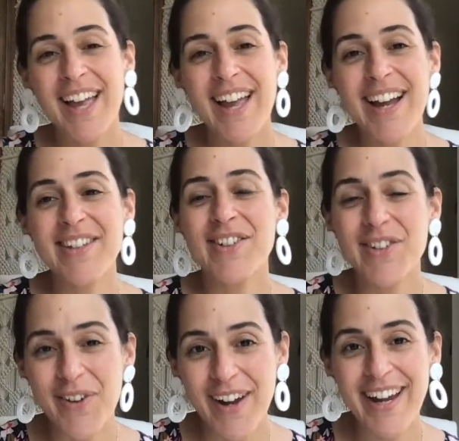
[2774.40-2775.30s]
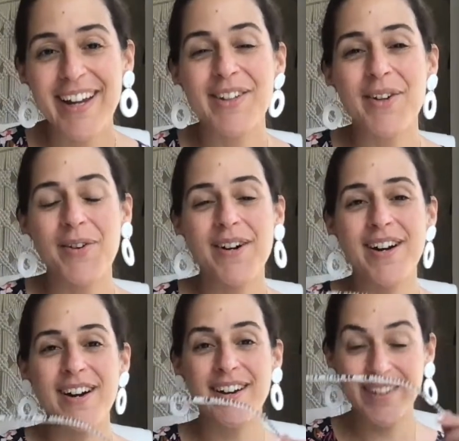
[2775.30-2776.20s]
Enjoy
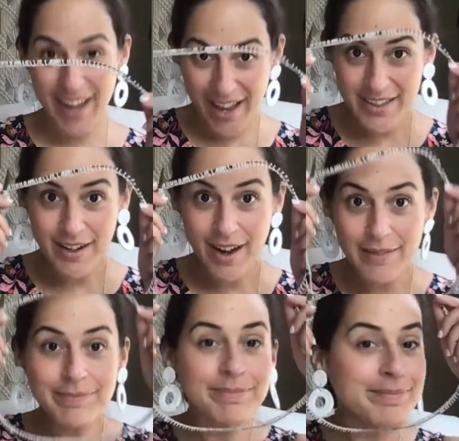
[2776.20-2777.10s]
your cast on.